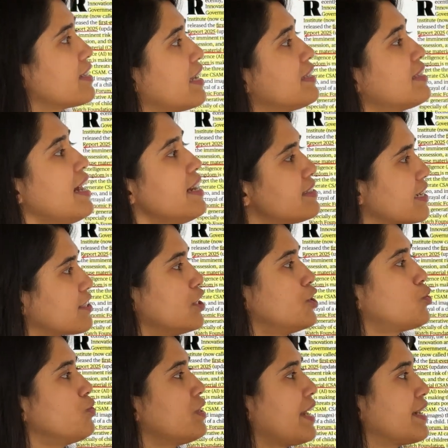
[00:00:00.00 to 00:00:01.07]
Sanhita and section
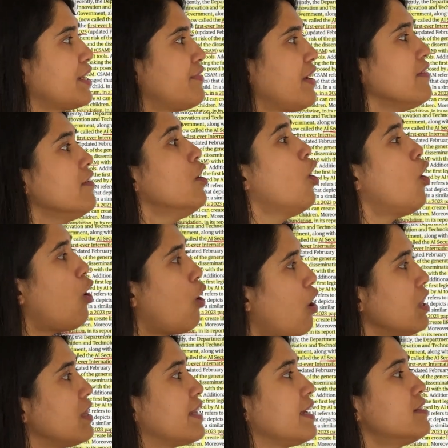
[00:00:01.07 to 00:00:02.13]
295,
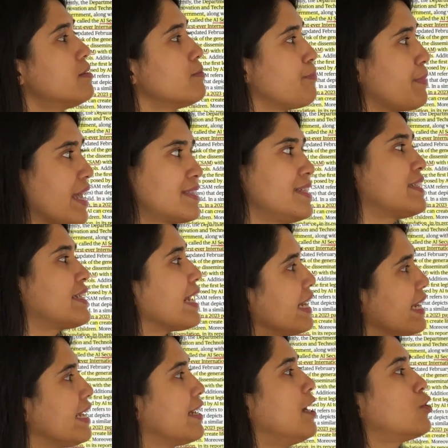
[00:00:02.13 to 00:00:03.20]
all this makes it
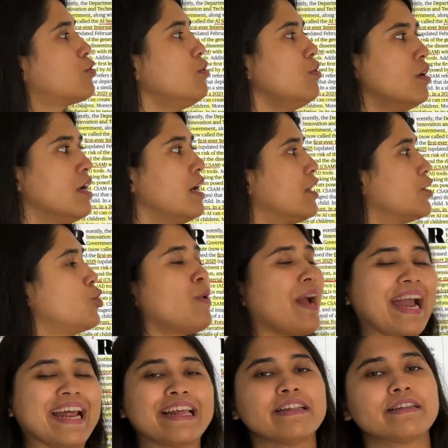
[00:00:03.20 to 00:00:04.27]
illegal to do
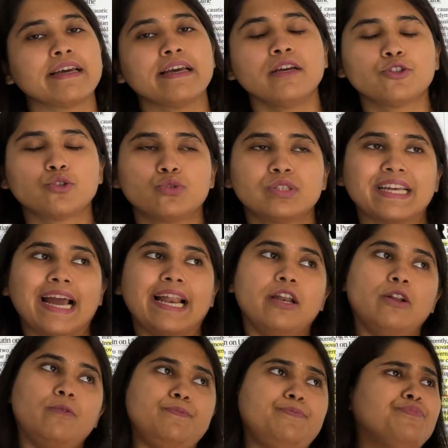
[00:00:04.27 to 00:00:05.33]
anything, to
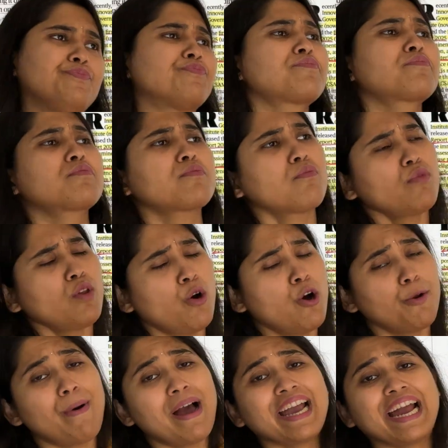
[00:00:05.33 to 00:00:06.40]
sell
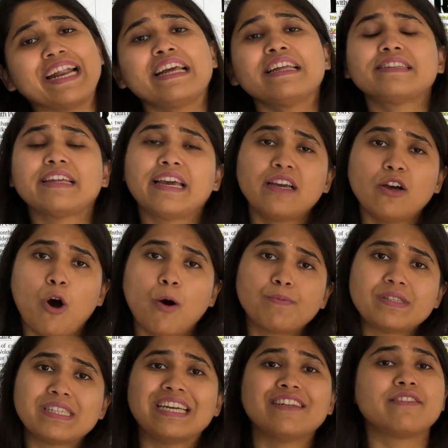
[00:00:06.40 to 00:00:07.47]
or buy anything
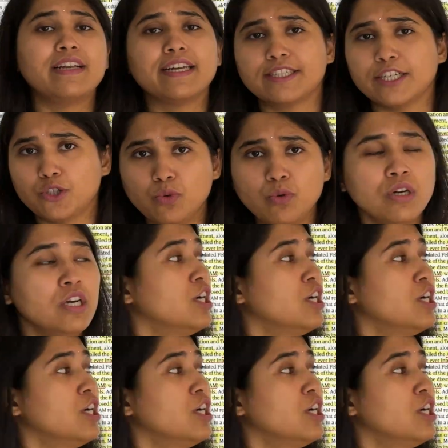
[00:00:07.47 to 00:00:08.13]
obscene related to